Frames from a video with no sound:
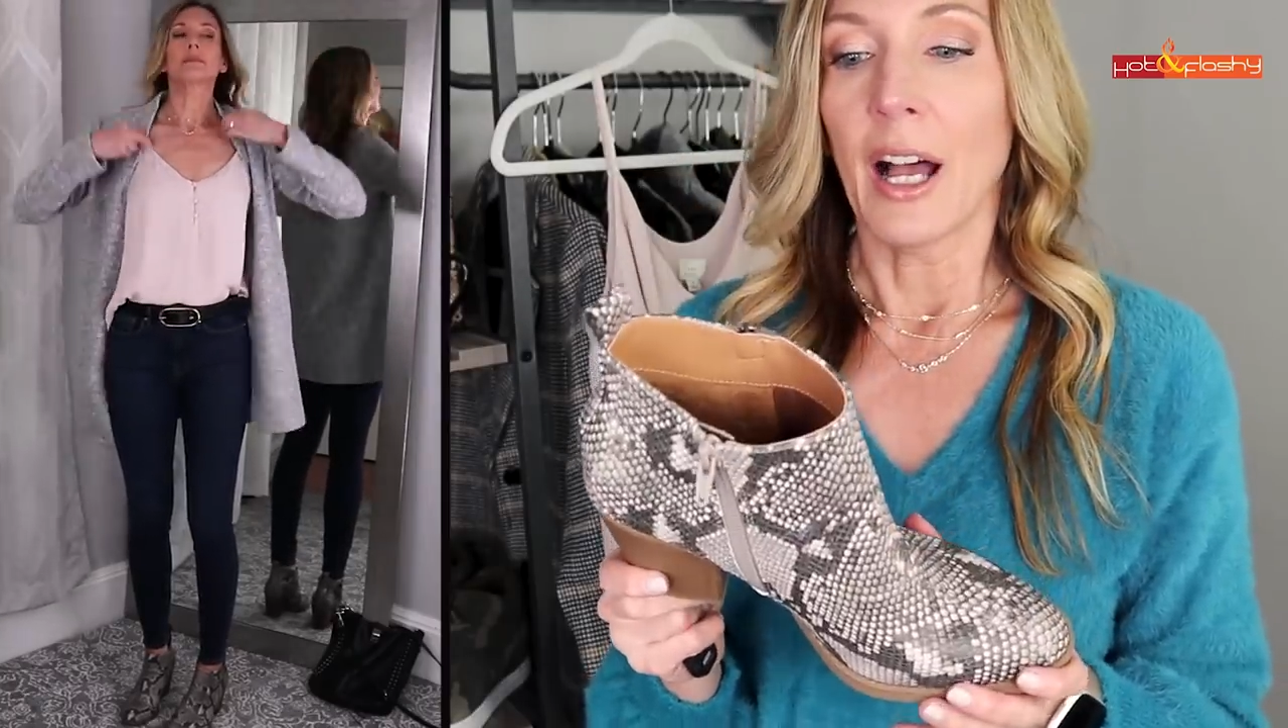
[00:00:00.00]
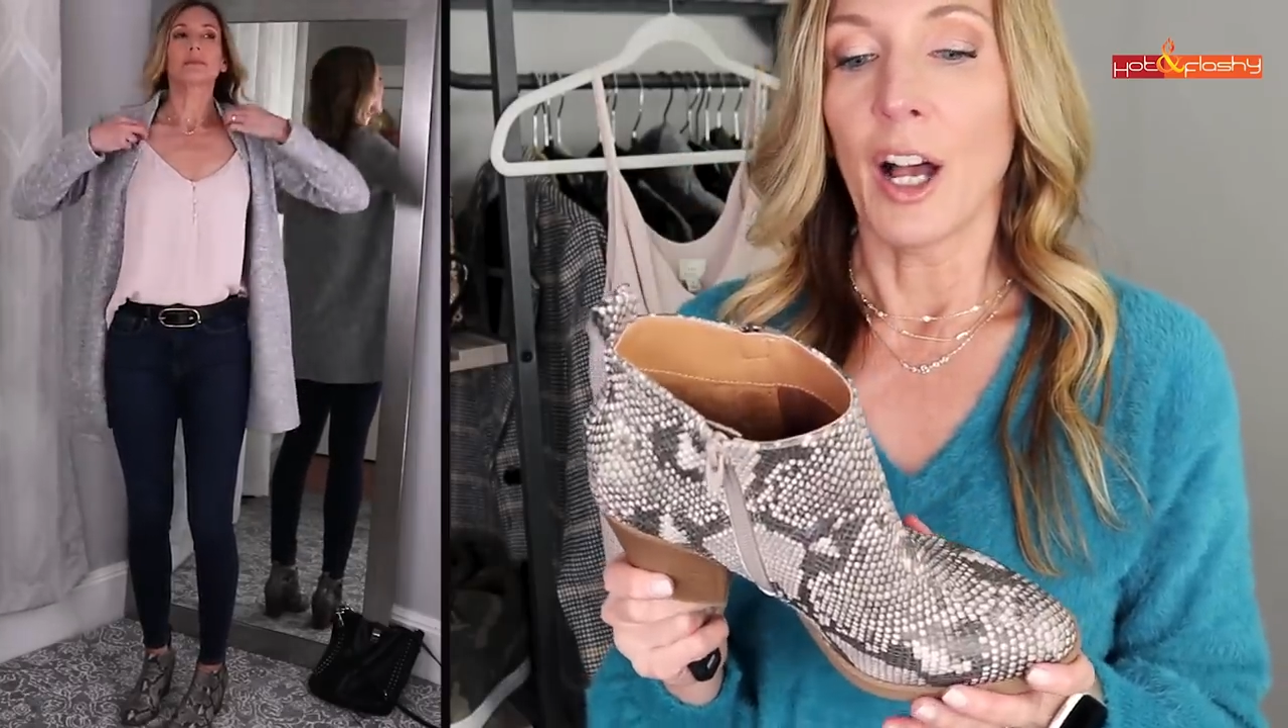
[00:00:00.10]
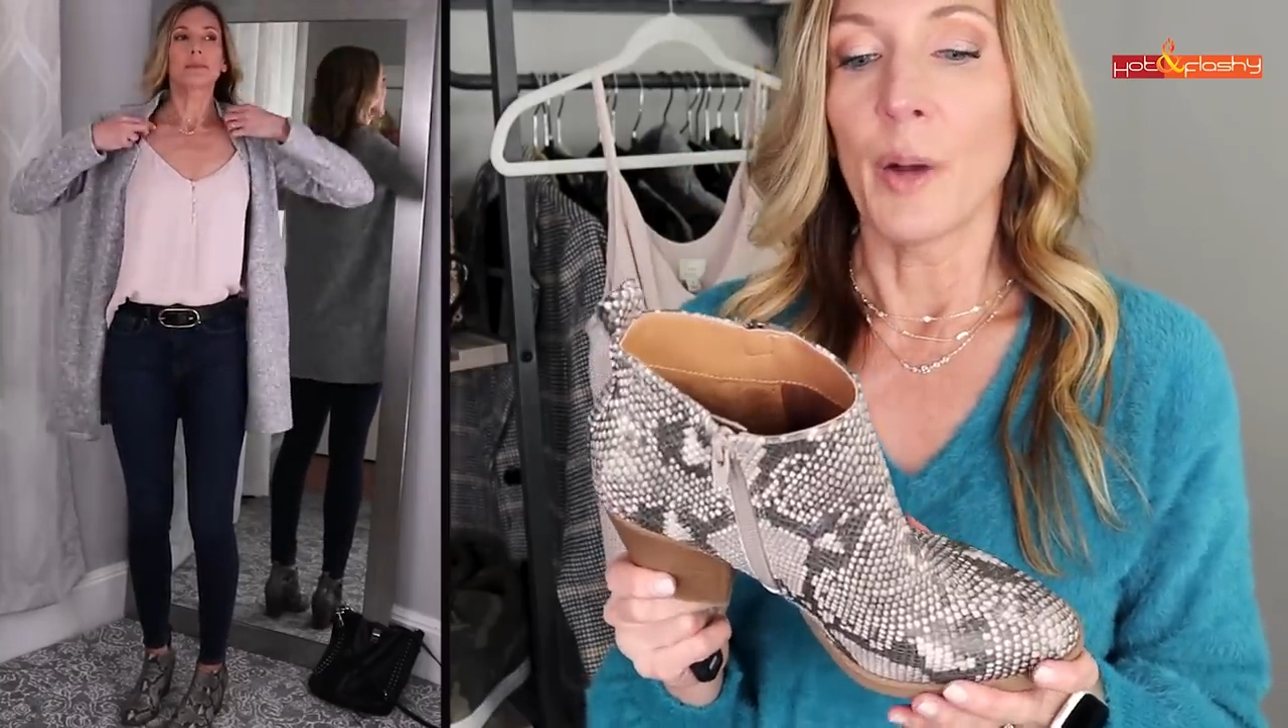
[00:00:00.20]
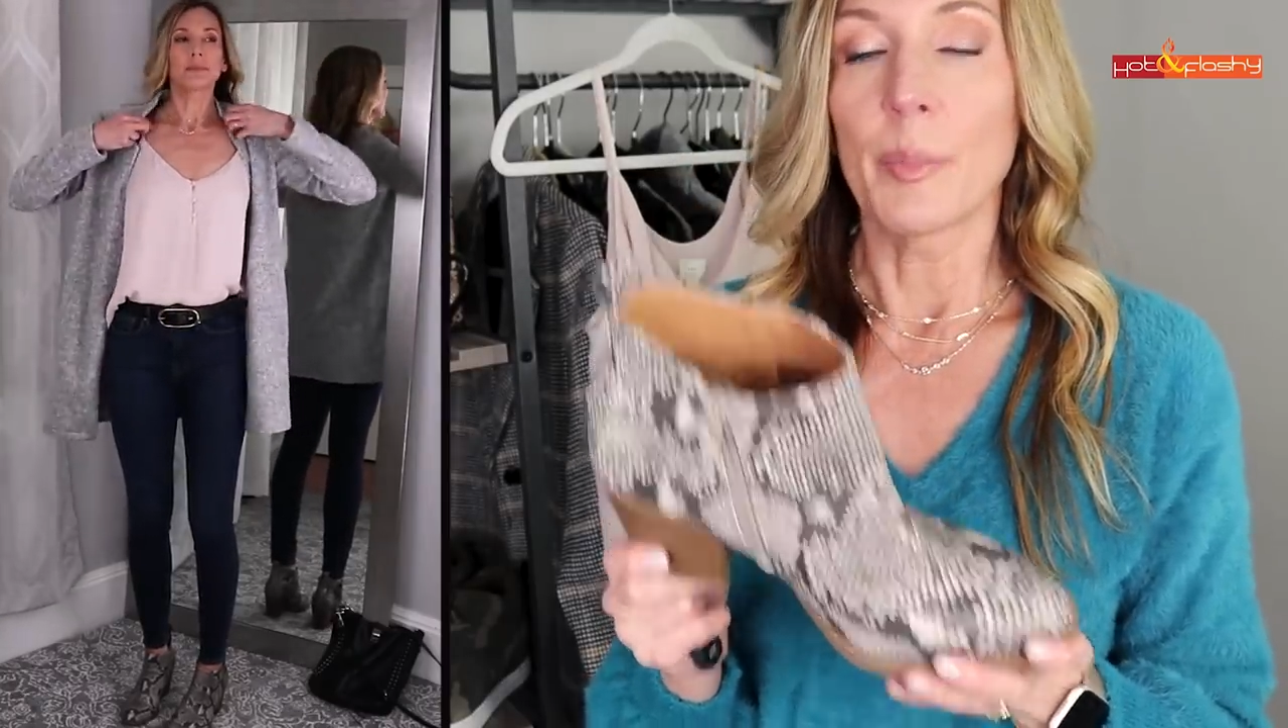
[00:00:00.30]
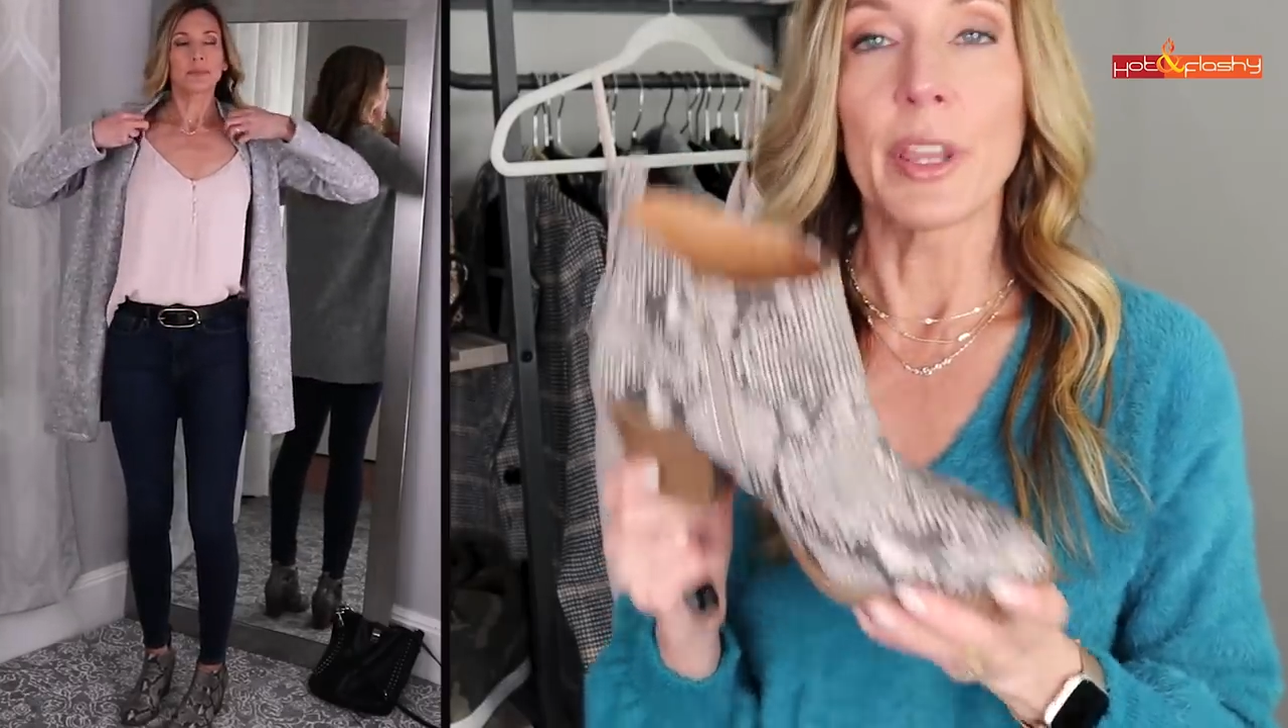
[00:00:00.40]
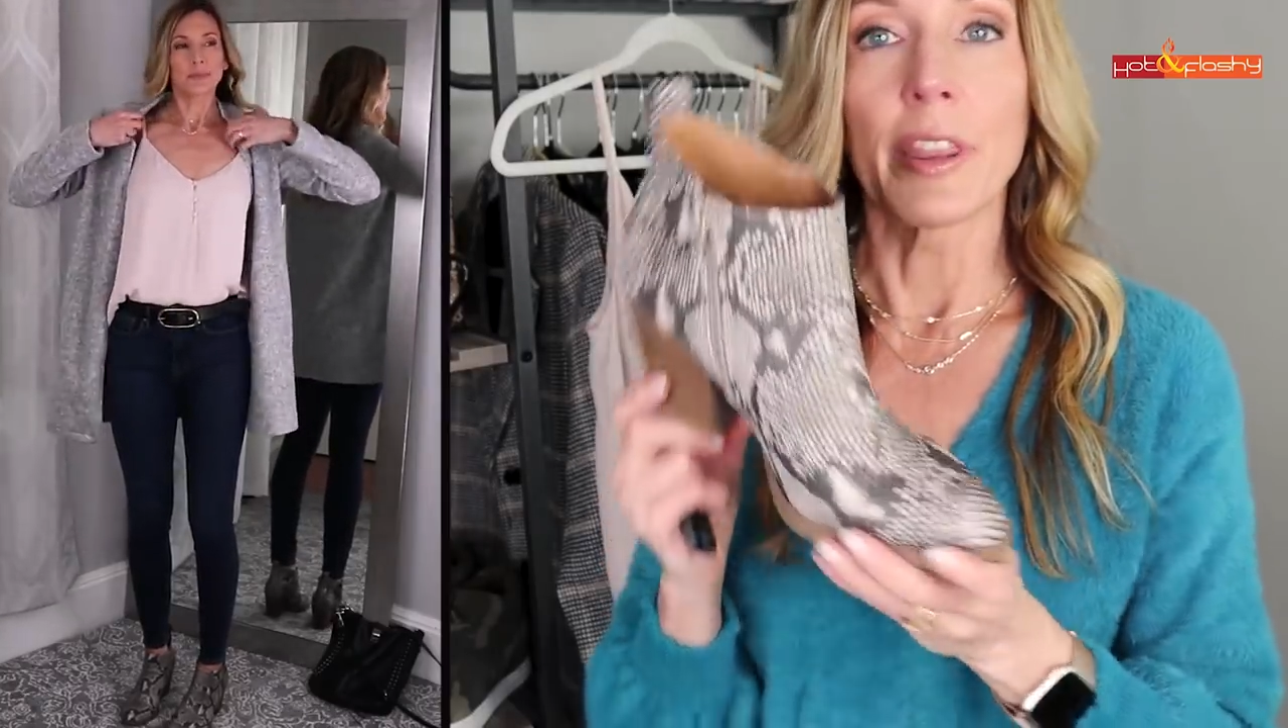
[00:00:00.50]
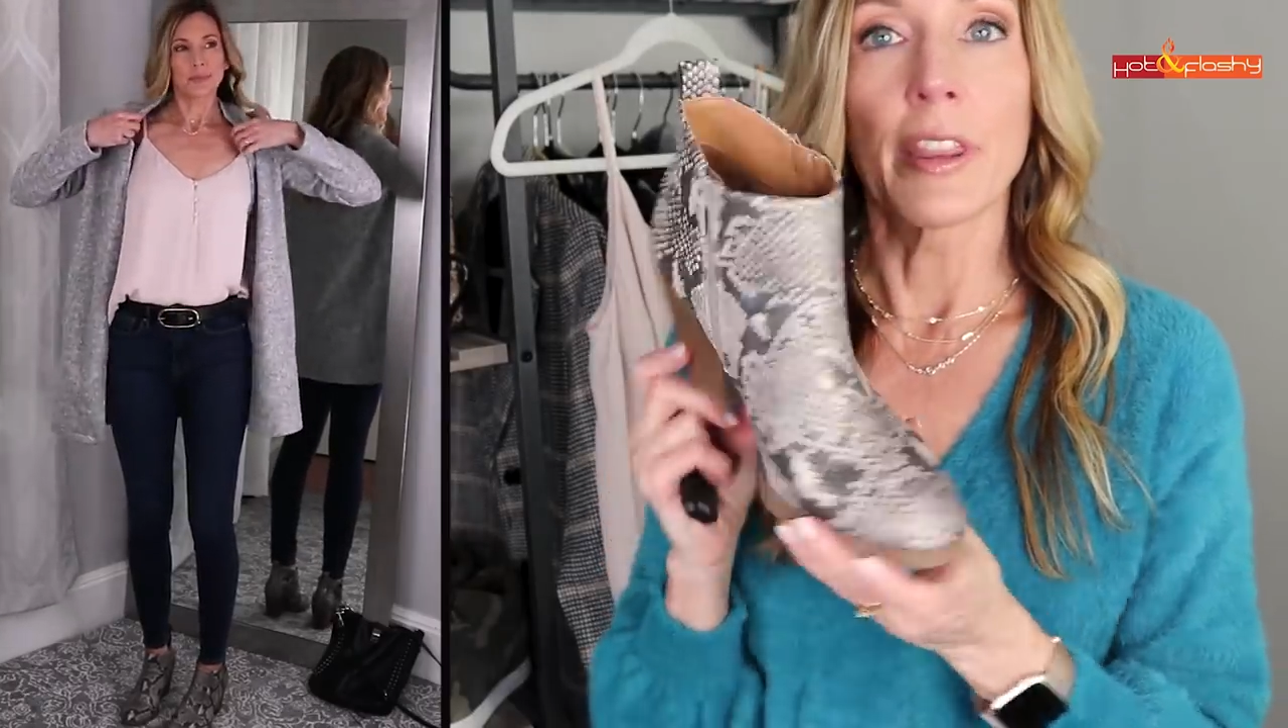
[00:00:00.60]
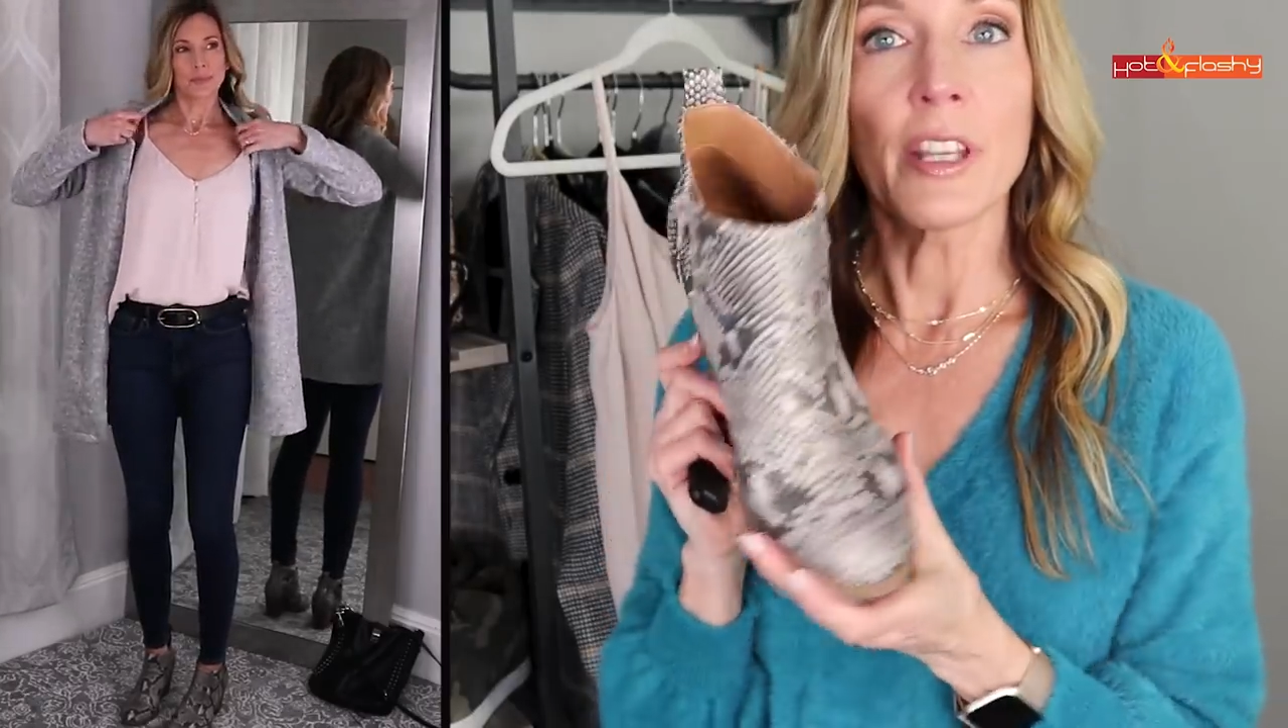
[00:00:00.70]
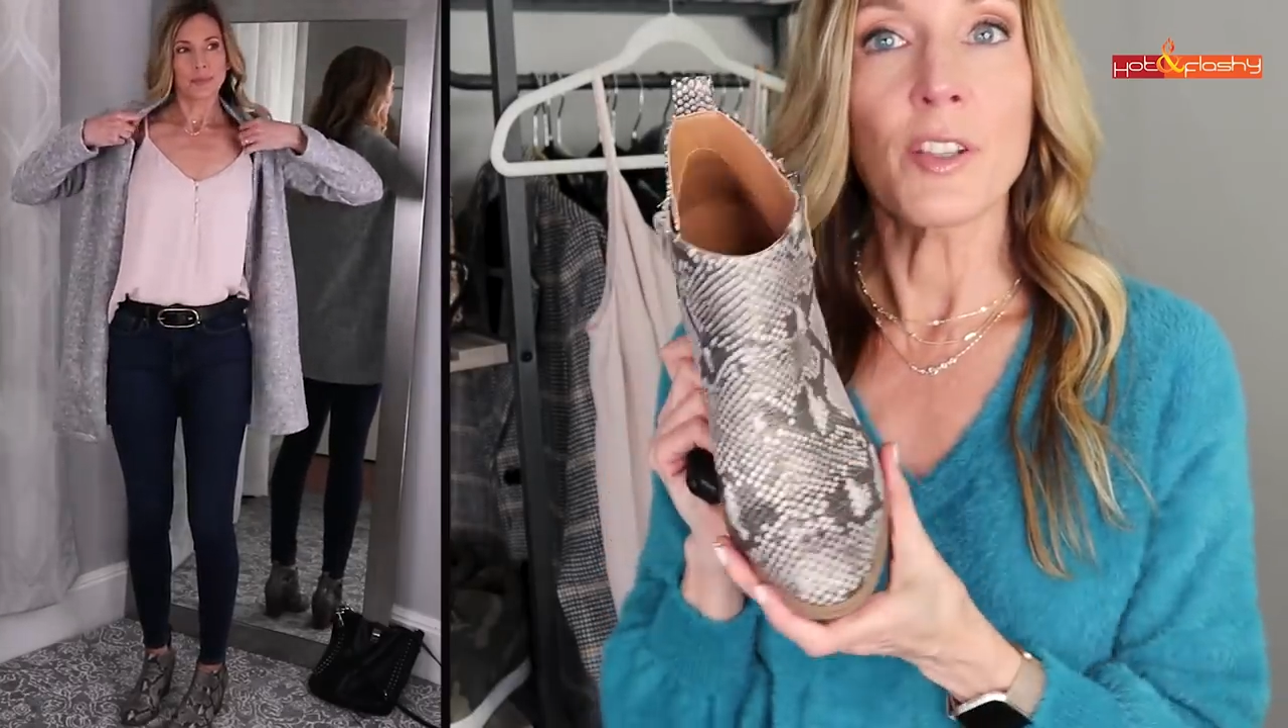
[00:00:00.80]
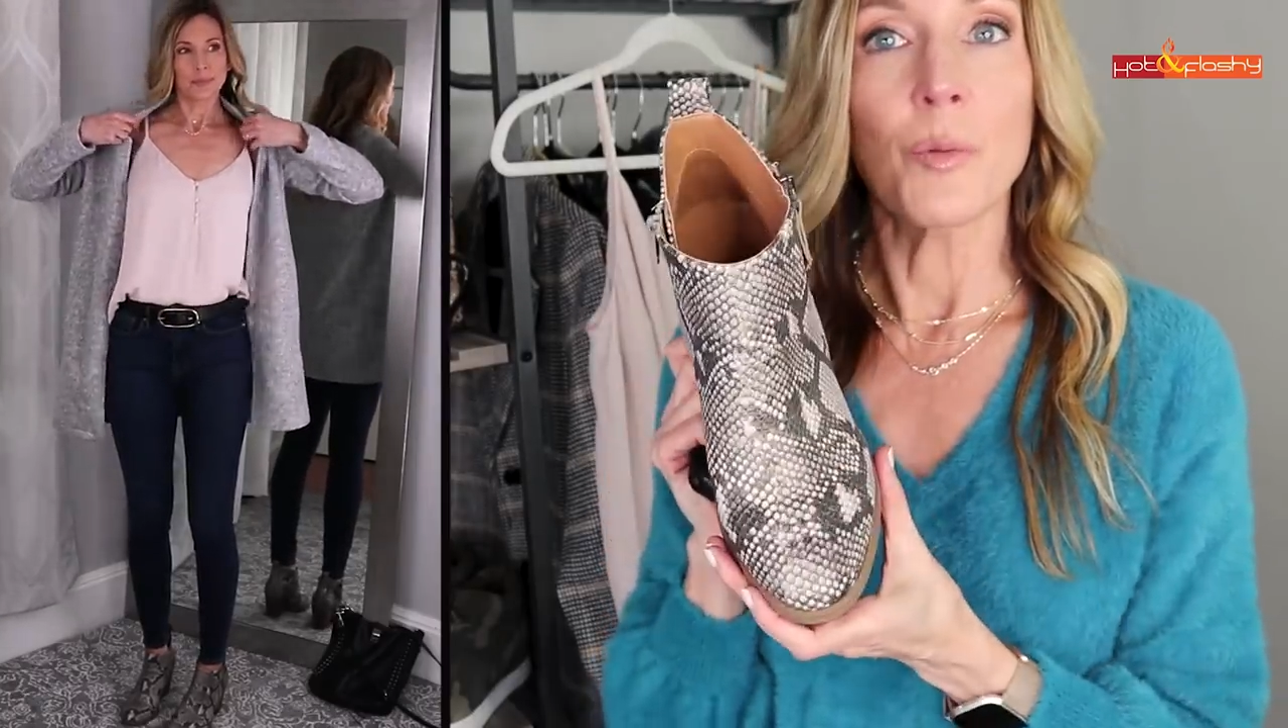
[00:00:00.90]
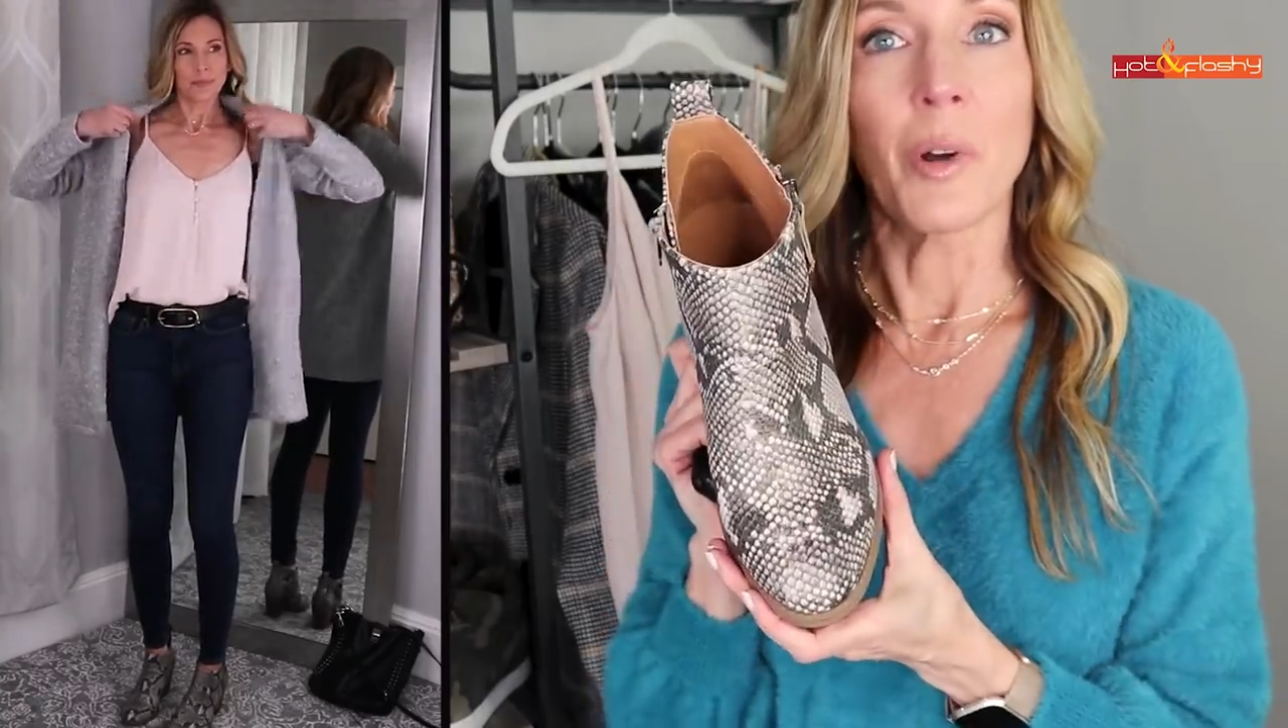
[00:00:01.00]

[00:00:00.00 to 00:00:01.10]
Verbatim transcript: but this